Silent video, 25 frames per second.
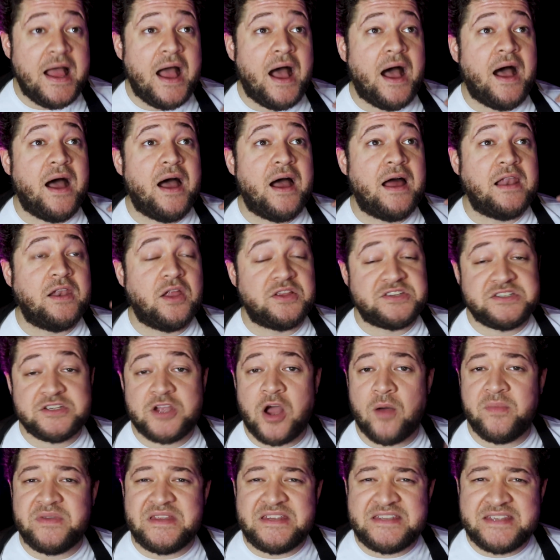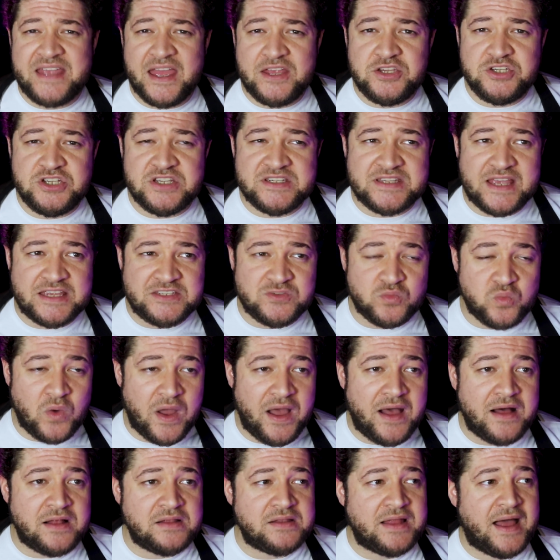Lots of comedy sketches as
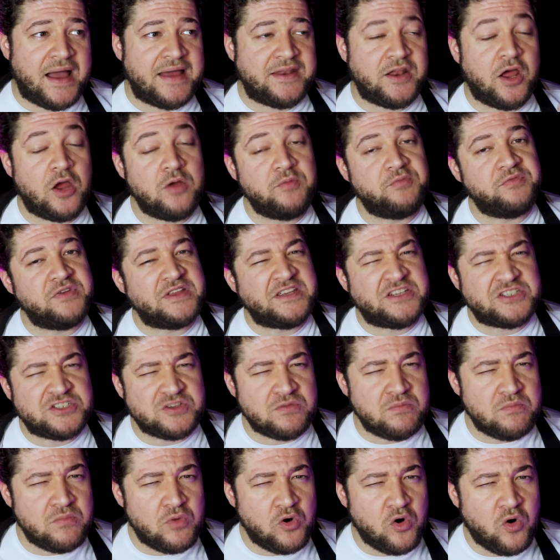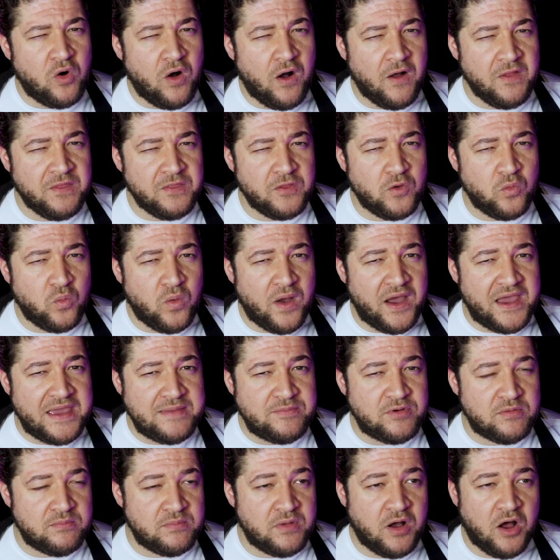well, and hopefully some more on the way.
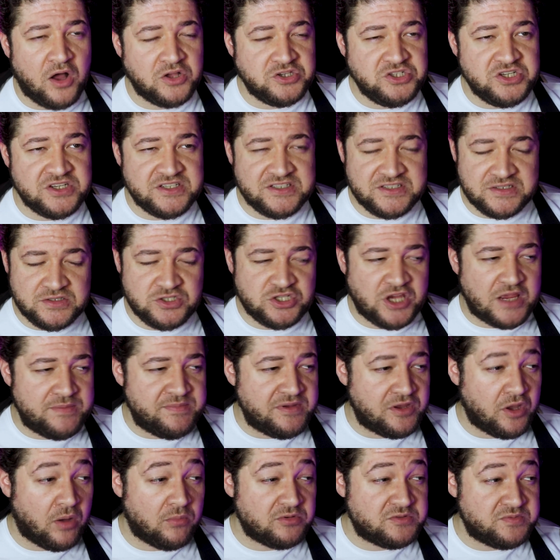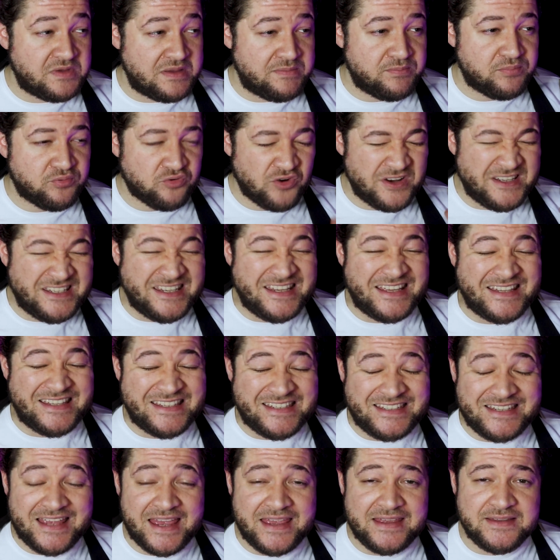But March is shaping up to be pretty
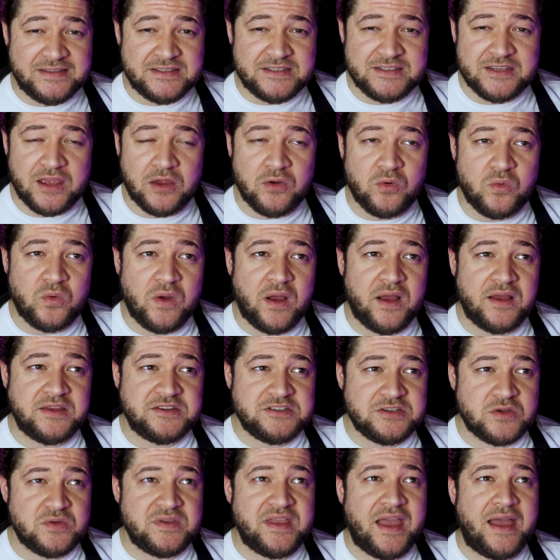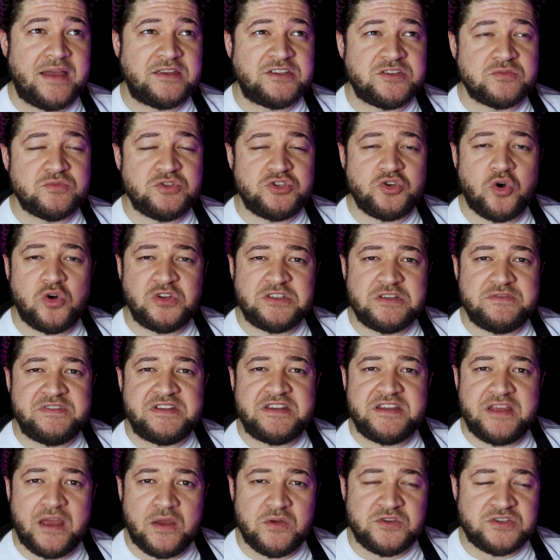insane. So yeah, some shorter
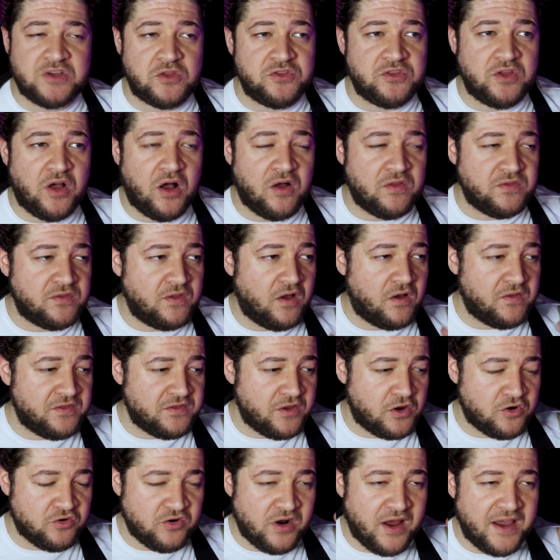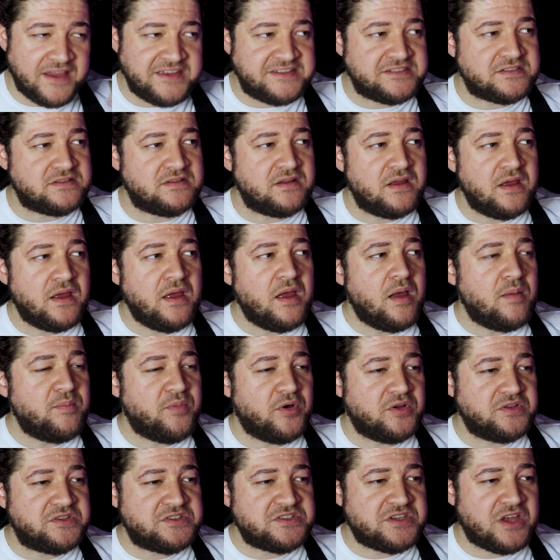videos on the horizon.
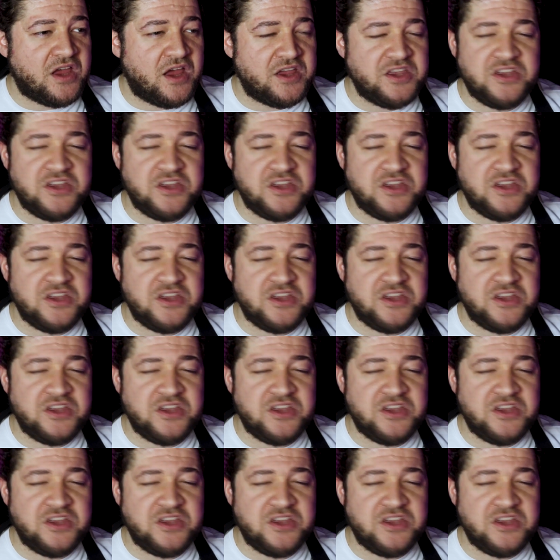But,